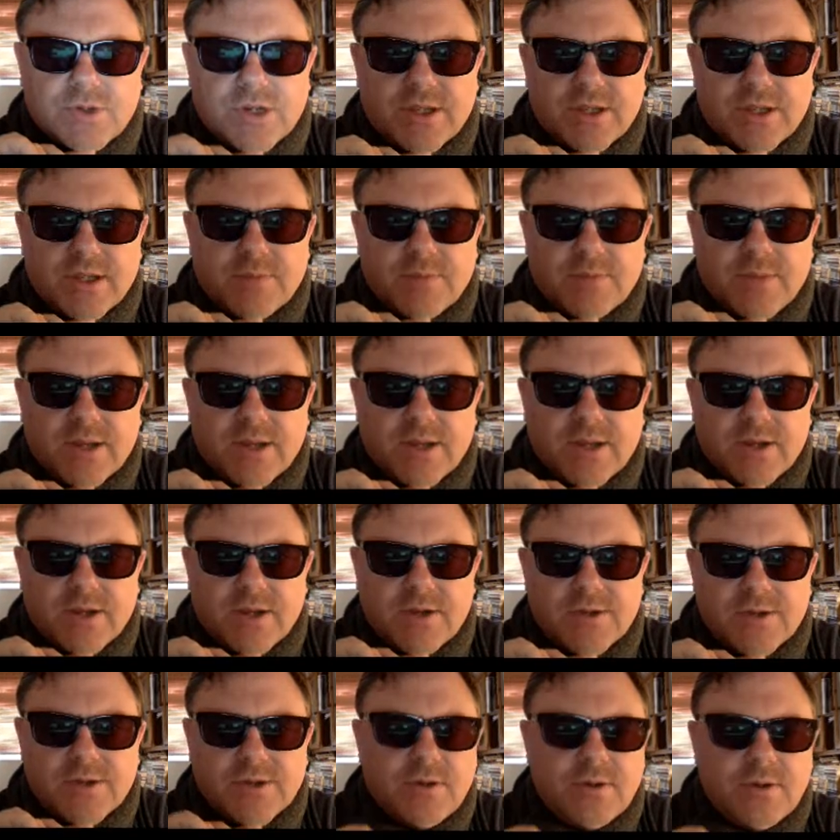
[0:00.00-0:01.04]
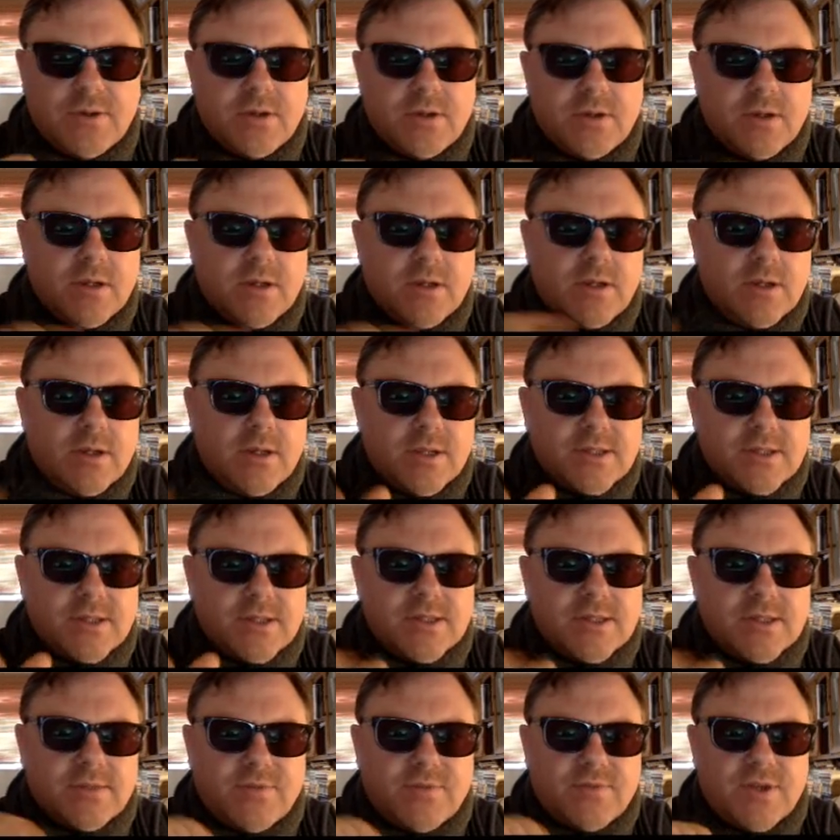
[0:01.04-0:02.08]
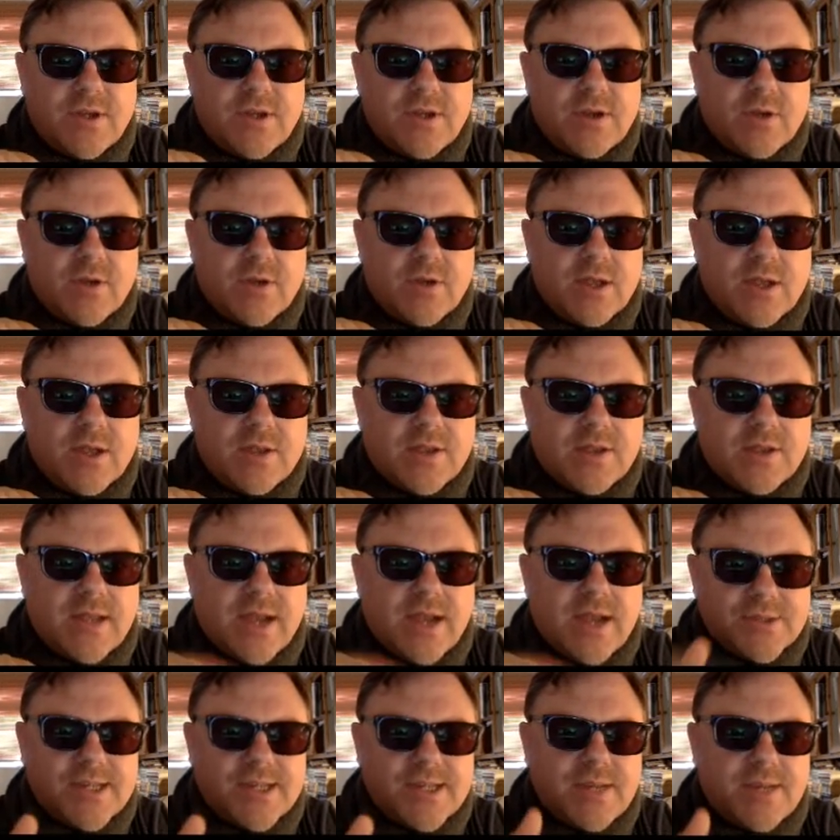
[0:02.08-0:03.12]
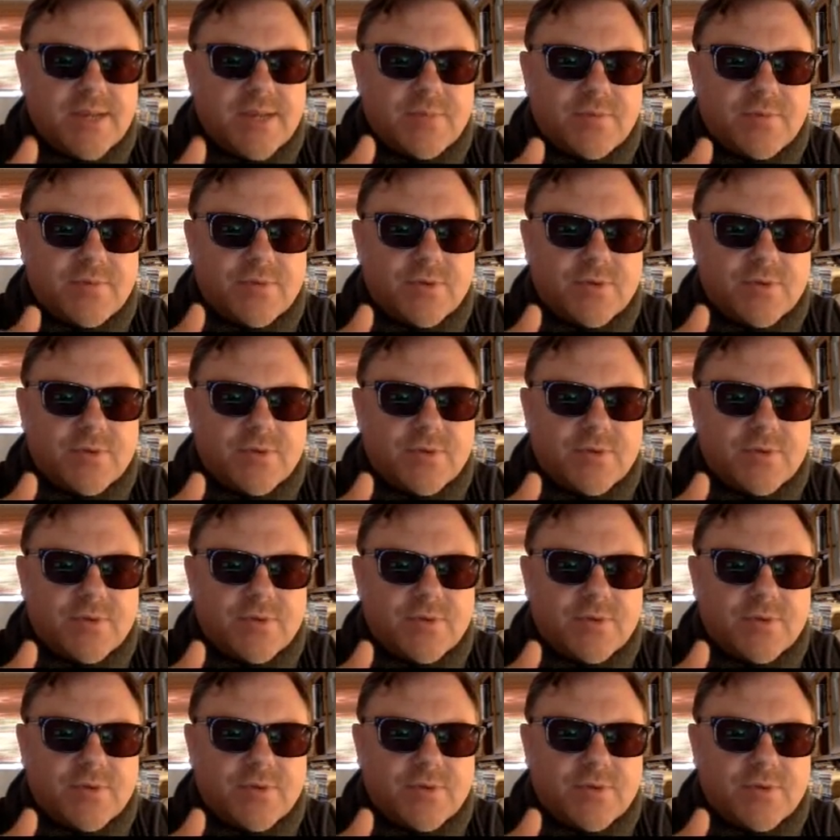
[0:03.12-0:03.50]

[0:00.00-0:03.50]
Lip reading: they can make notes on. This is the video at the outset before it